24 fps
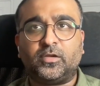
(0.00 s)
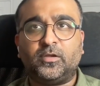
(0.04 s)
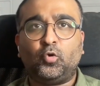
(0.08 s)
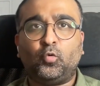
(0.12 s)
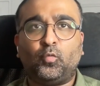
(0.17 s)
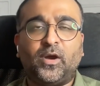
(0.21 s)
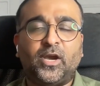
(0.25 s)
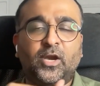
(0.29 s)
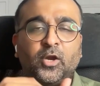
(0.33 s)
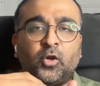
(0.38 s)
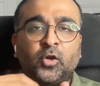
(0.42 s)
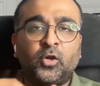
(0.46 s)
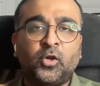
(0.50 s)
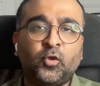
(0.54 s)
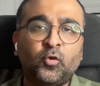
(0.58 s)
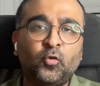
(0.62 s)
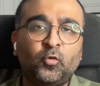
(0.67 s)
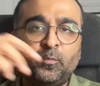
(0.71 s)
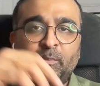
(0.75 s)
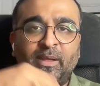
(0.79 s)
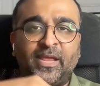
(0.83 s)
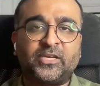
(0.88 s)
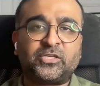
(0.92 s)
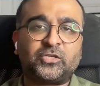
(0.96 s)
Why don't
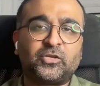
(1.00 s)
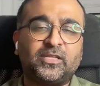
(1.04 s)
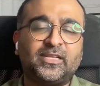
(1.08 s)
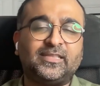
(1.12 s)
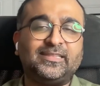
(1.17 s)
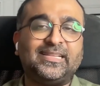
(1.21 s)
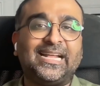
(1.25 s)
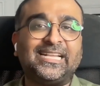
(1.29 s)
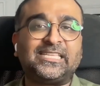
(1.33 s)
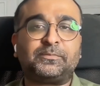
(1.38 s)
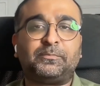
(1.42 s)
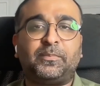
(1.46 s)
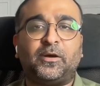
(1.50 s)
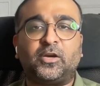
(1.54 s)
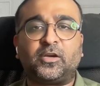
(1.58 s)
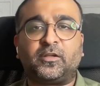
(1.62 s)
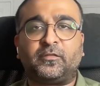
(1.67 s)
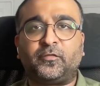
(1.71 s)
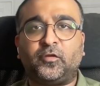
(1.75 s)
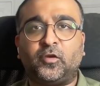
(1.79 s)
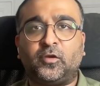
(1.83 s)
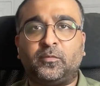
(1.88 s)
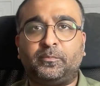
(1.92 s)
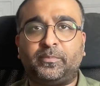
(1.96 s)
you make sure that that's part
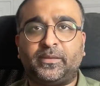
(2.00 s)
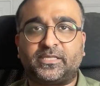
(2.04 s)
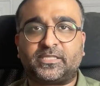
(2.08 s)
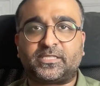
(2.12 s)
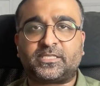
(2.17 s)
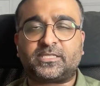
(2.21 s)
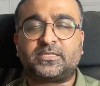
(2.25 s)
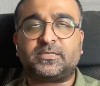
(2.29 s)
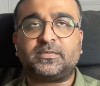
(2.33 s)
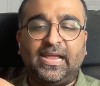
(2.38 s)
of your pitch?